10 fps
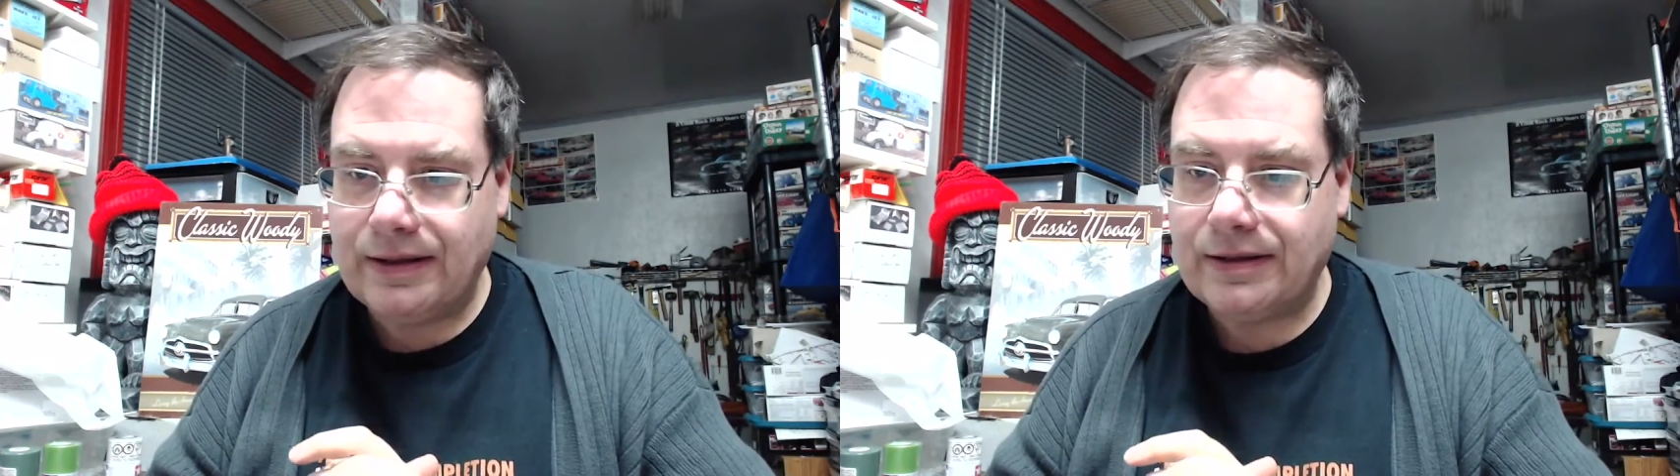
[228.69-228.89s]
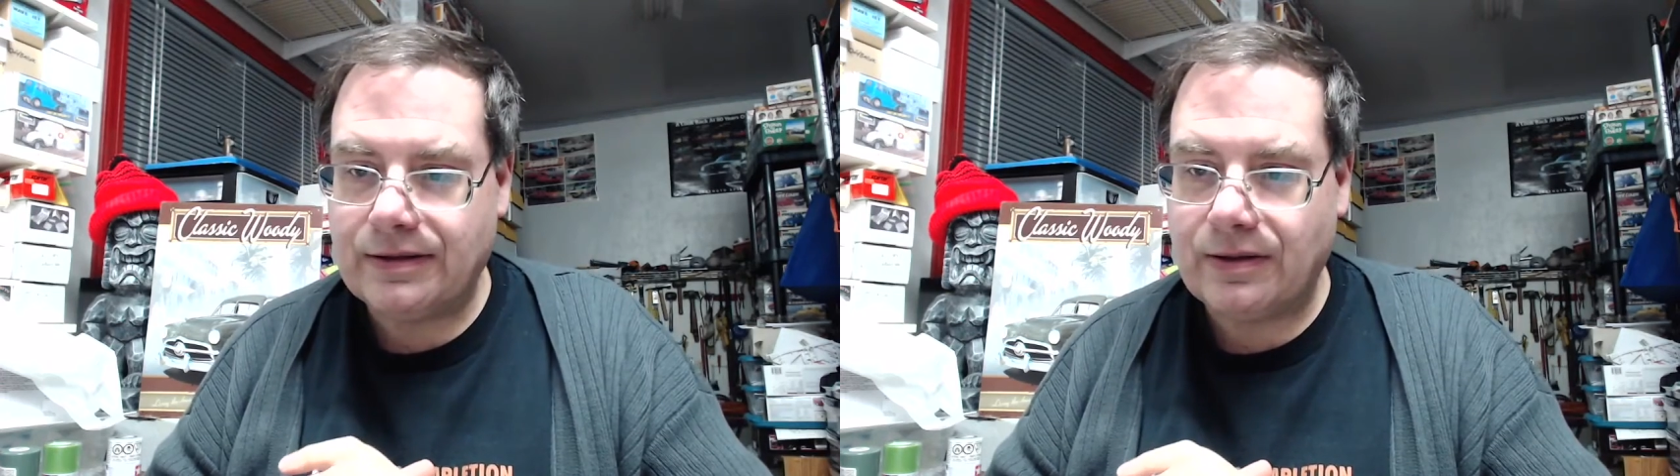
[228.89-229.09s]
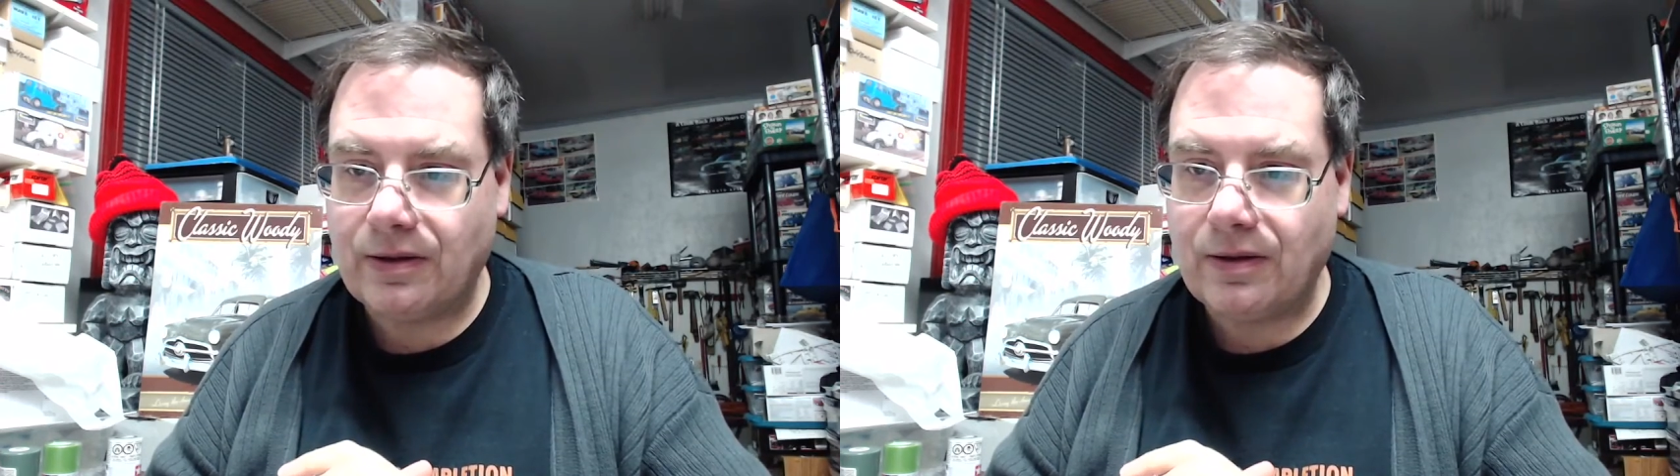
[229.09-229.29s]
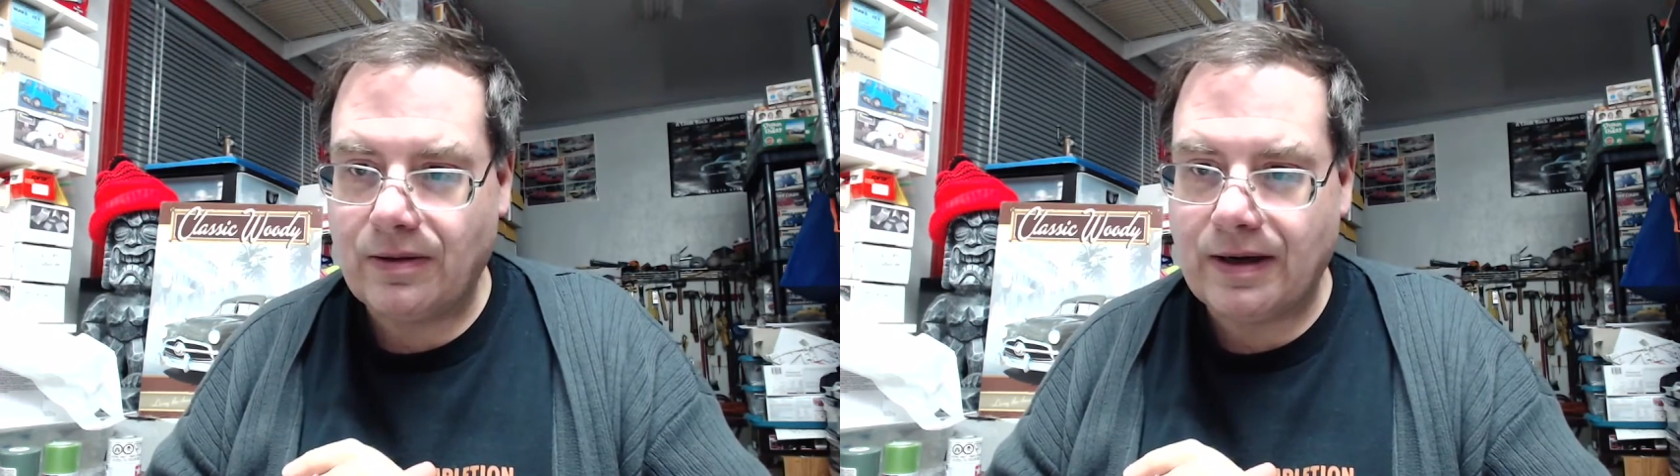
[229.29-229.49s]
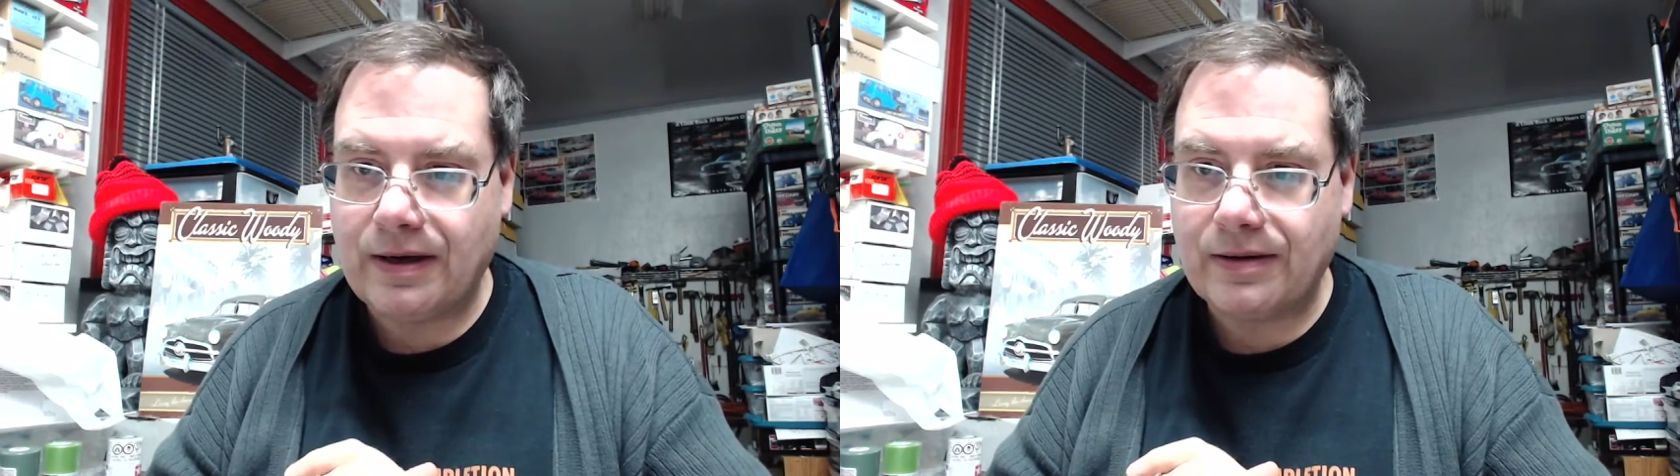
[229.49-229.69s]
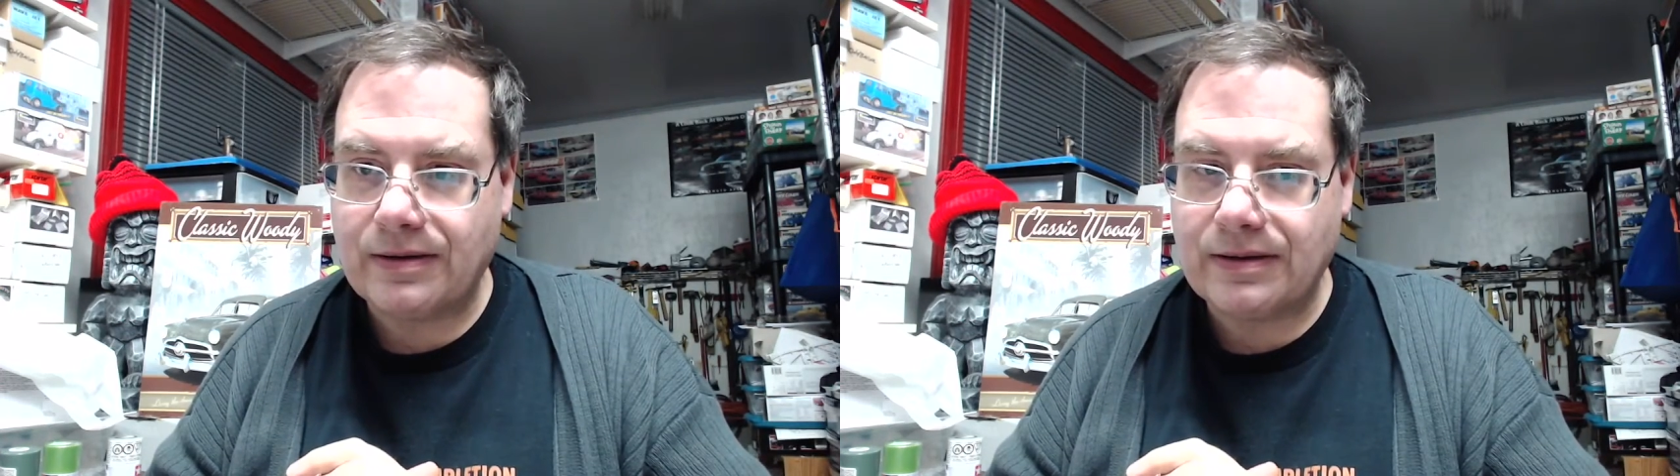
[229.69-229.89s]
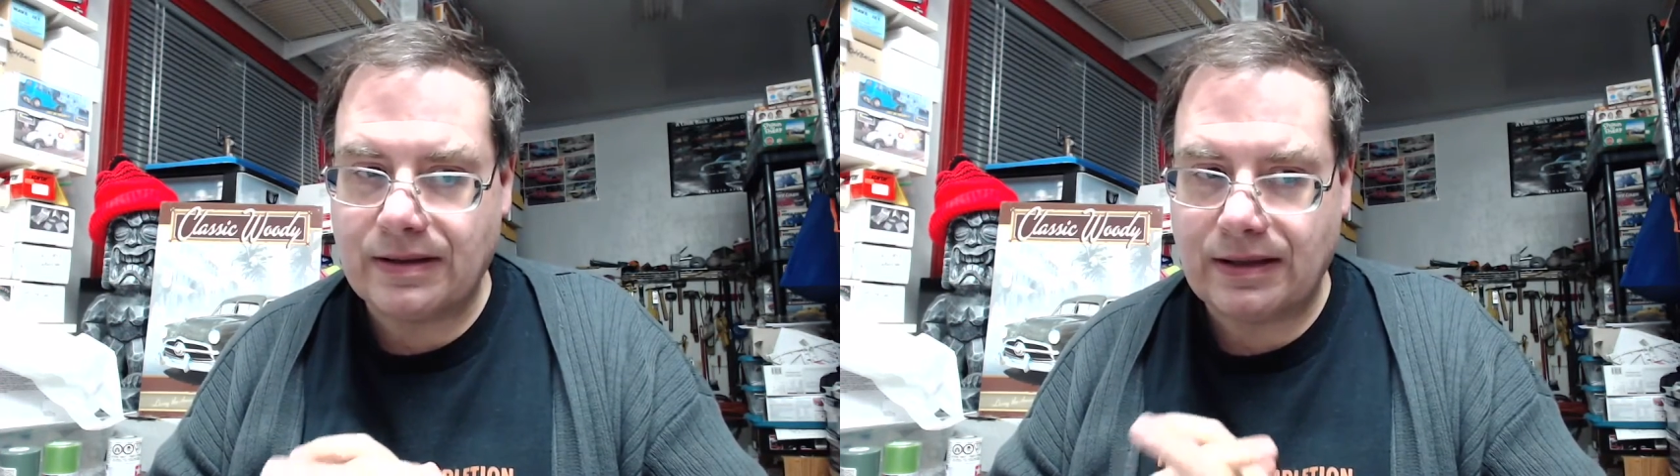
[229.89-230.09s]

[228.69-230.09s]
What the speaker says: So there's